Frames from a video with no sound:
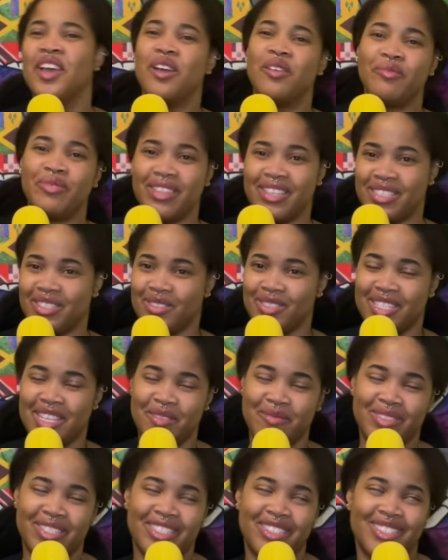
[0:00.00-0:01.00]
Please don't take me
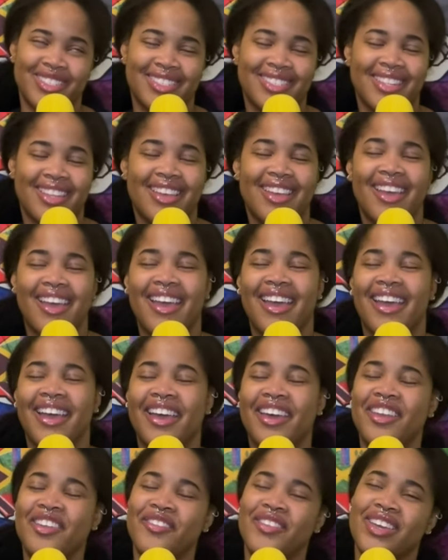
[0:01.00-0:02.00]
seriously.
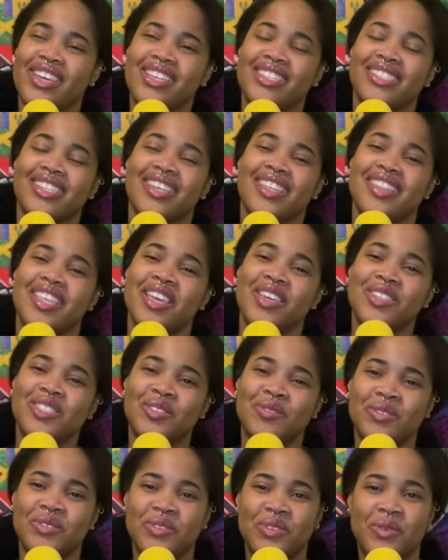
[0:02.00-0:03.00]
Anyways, thank you so
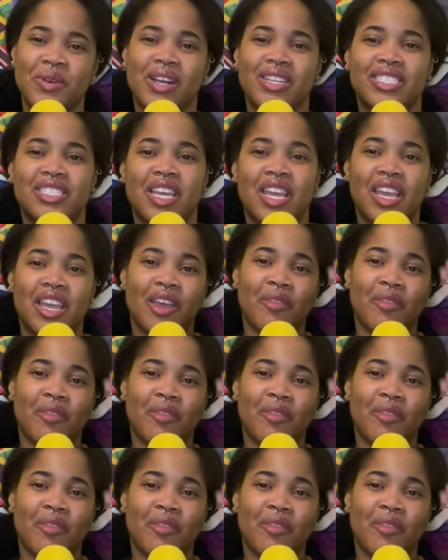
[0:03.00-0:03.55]
much for watching.